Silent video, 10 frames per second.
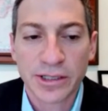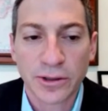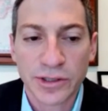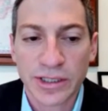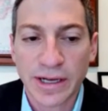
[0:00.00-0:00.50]

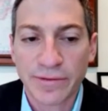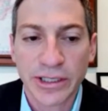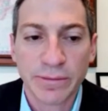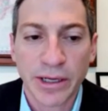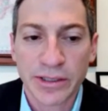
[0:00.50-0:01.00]
close to
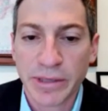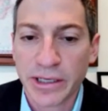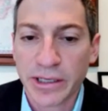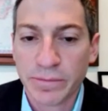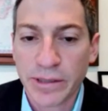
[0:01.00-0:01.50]
17 months
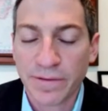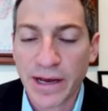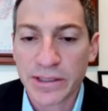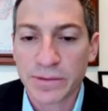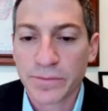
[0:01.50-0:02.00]
median
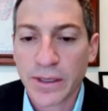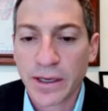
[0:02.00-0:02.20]
PFS.